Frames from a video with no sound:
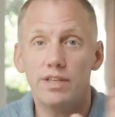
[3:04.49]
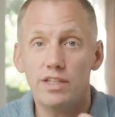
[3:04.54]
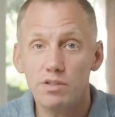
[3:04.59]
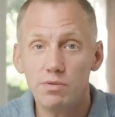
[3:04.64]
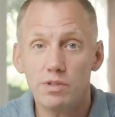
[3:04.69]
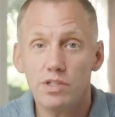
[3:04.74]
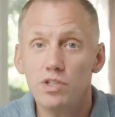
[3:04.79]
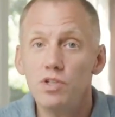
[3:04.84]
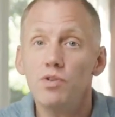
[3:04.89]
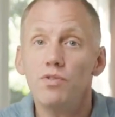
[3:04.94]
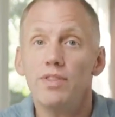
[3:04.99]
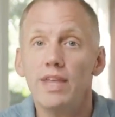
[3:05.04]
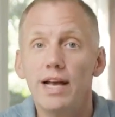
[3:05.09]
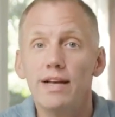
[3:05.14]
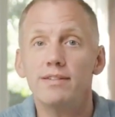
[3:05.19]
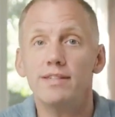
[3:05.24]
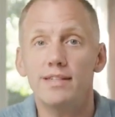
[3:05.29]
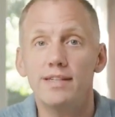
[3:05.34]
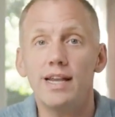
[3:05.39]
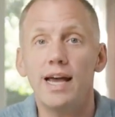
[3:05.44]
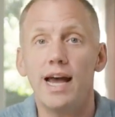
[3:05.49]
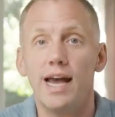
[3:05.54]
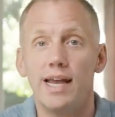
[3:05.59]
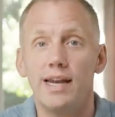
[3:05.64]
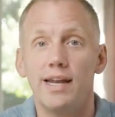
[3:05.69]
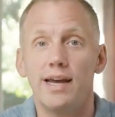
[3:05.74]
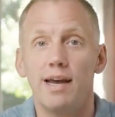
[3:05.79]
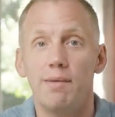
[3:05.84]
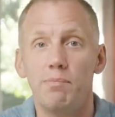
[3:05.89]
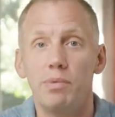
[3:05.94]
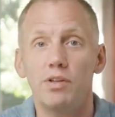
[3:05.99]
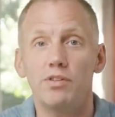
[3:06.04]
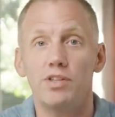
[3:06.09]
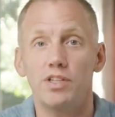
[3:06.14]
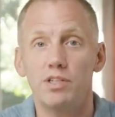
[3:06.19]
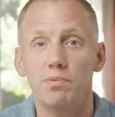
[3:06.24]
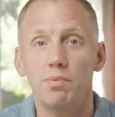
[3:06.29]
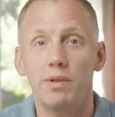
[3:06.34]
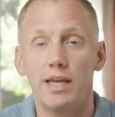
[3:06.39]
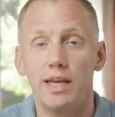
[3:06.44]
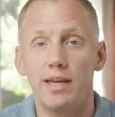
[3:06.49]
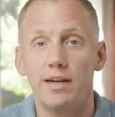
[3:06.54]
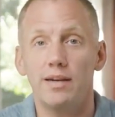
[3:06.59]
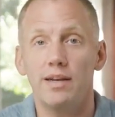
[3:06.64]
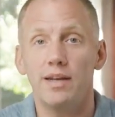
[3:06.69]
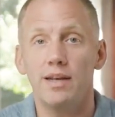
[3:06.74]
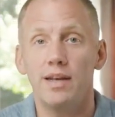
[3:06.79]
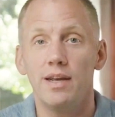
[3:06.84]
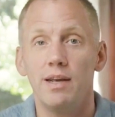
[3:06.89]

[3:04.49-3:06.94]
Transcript: this was 2009, I built this plan.